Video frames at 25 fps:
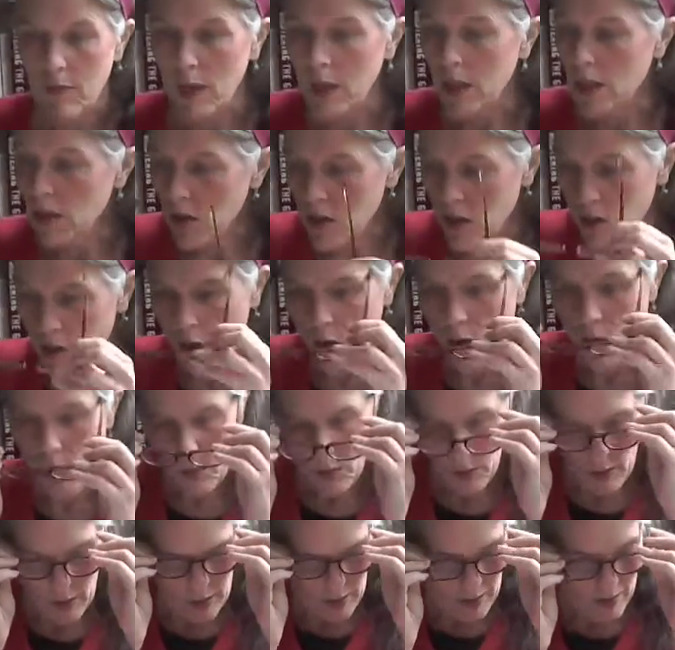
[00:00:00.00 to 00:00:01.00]
So
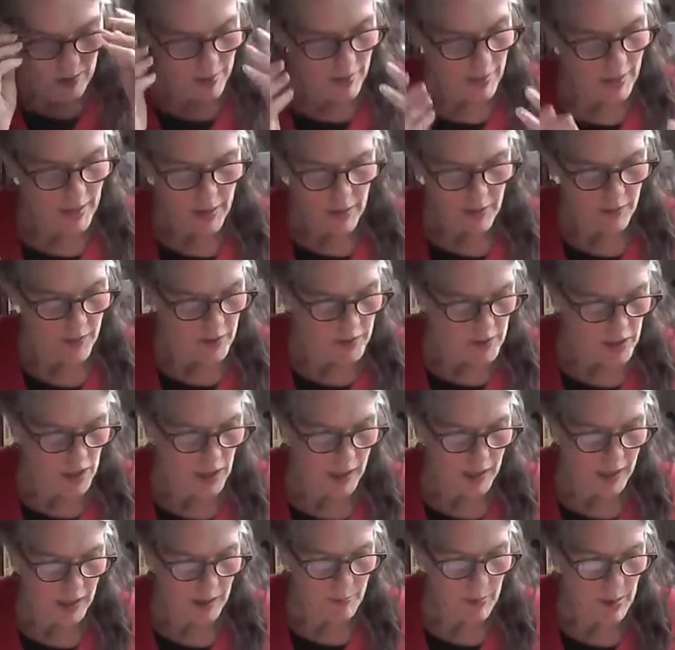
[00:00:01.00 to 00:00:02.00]
here they're
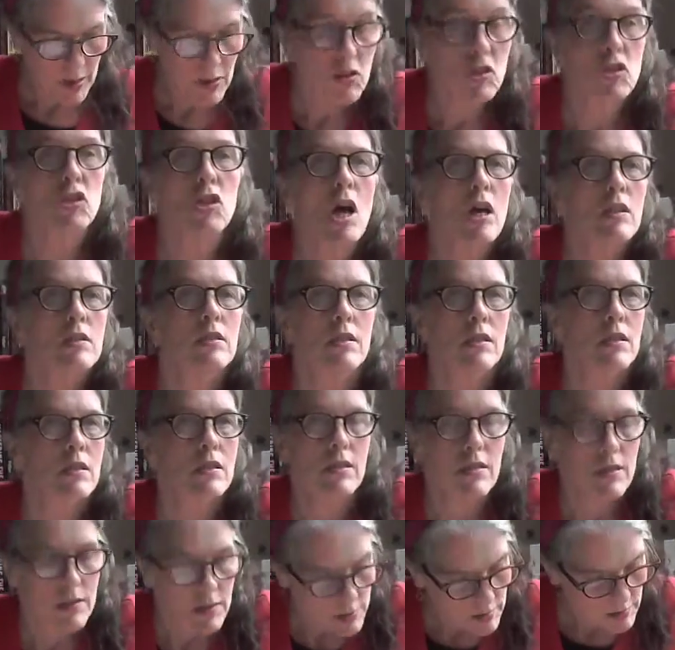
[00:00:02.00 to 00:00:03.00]
talking about
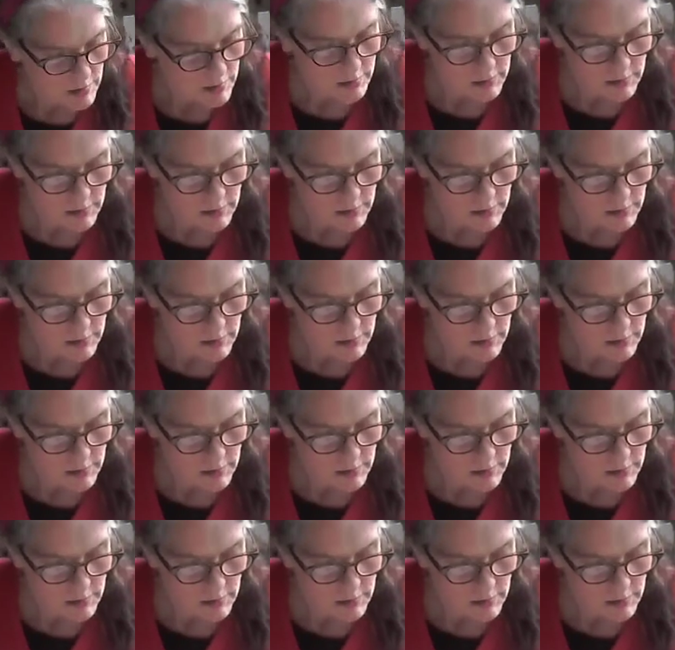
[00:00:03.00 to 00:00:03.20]
sauces.